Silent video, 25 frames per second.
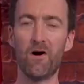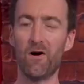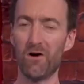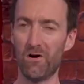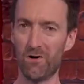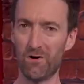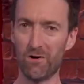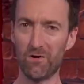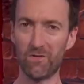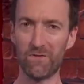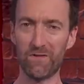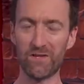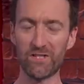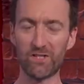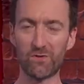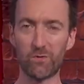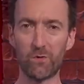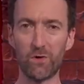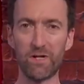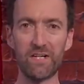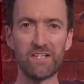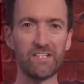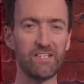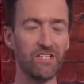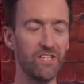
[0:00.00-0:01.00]
On this
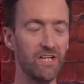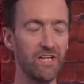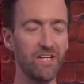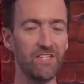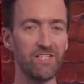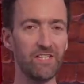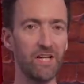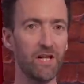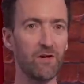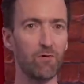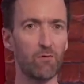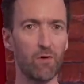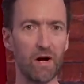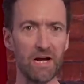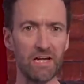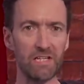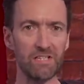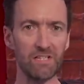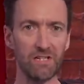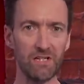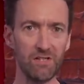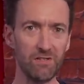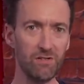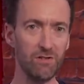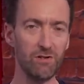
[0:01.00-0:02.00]
week's GCN
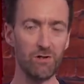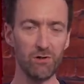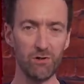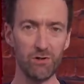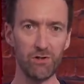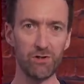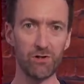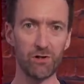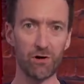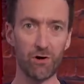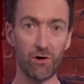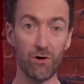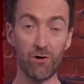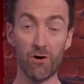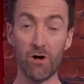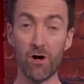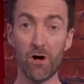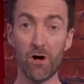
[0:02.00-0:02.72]
Racing News Show,